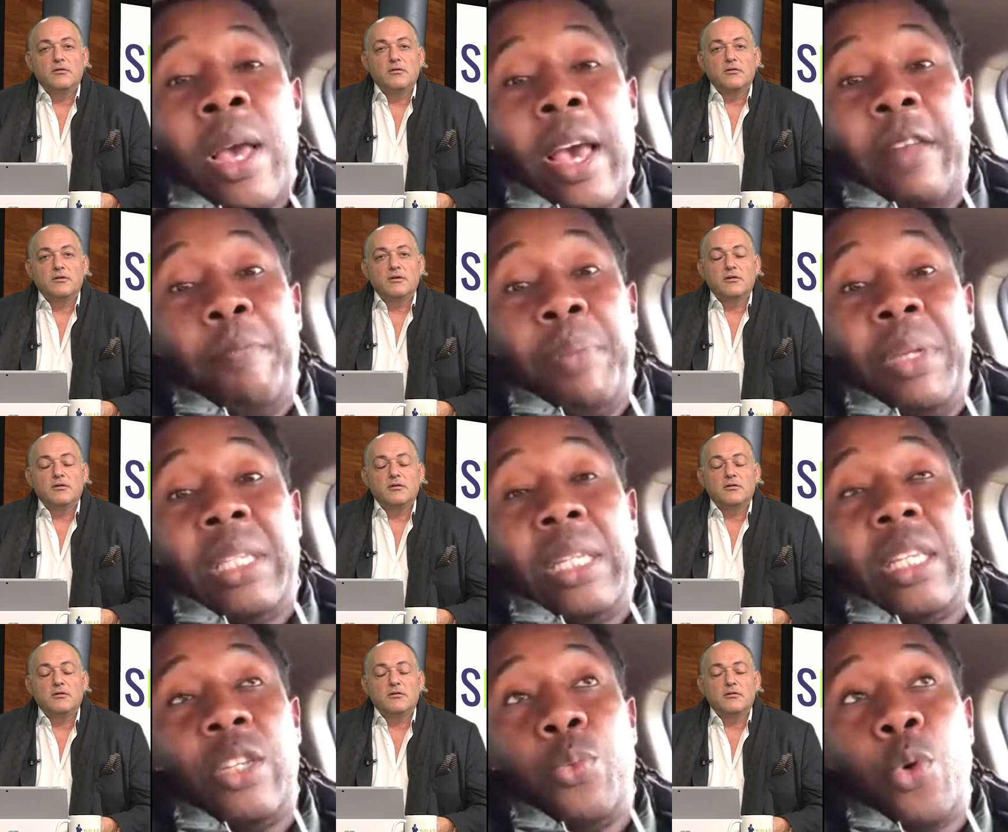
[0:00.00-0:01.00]
Speaker 1: down,
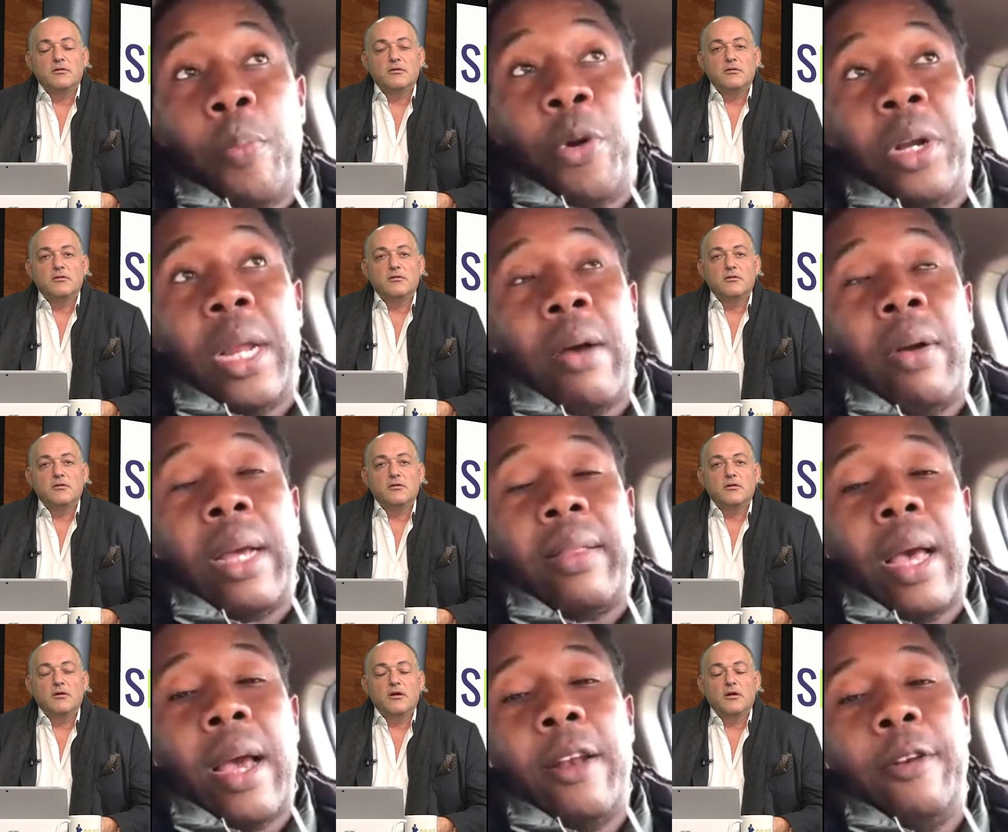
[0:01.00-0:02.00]
and businesses were burned
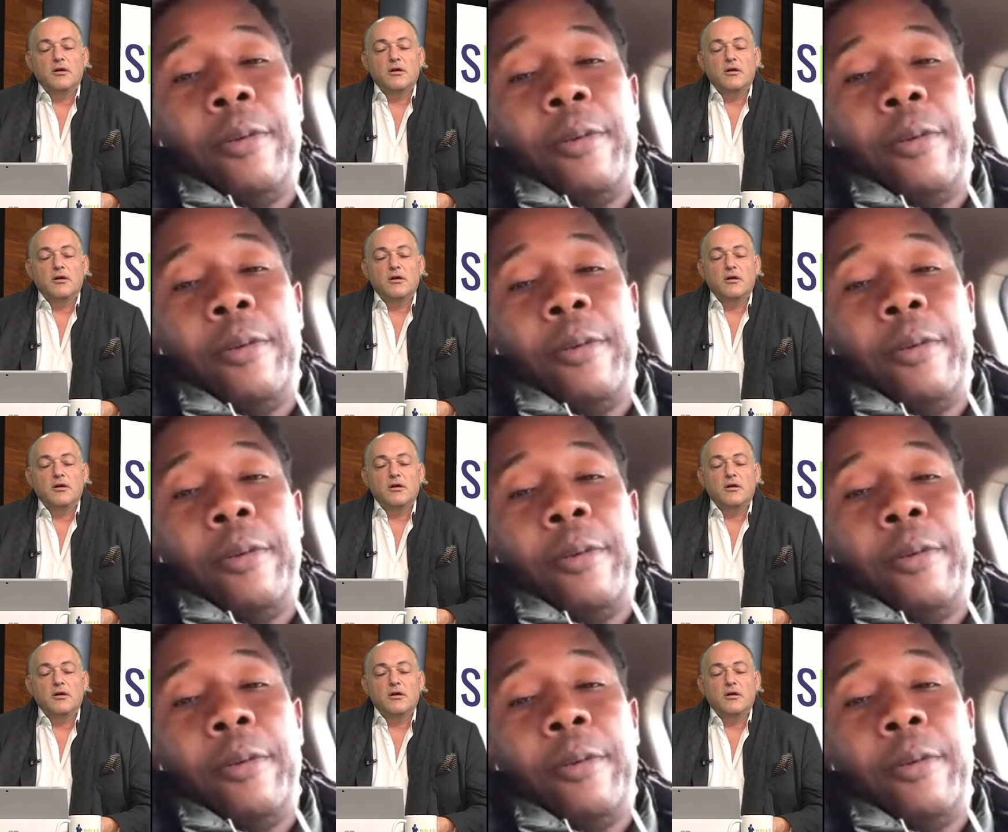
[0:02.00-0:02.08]
down like